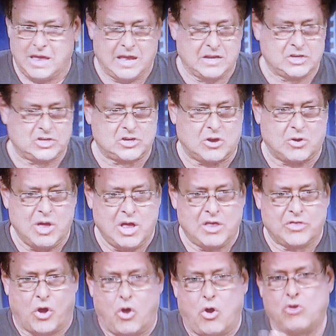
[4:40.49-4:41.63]
And so
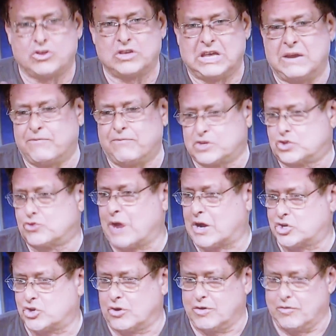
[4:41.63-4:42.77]
the whole
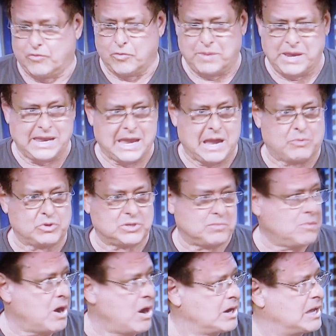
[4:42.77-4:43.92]
infrastructure for being able to
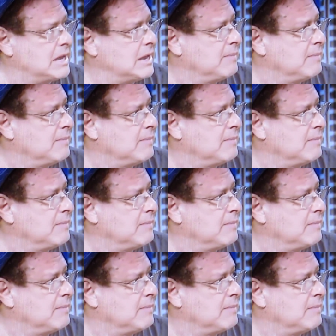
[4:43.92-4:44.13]
market